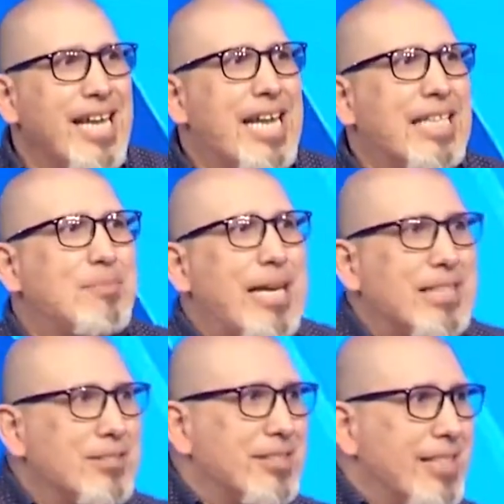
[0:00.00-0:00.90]
And as
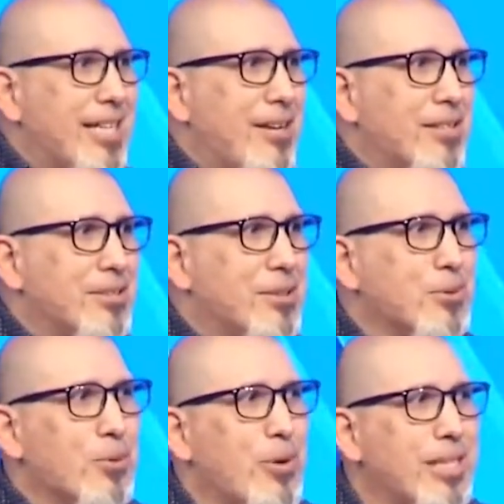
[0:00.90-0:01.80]
Pastor said, also,
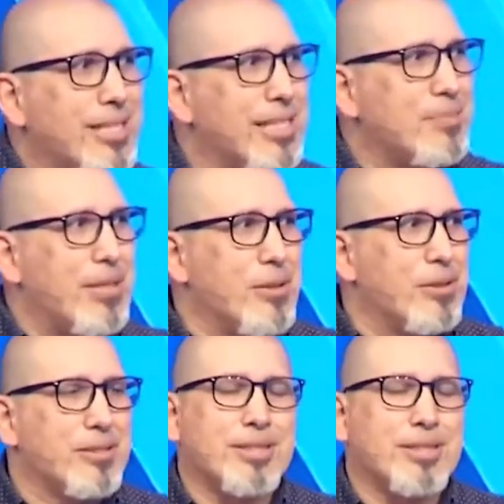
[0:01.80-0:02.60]
Grace in Espanol,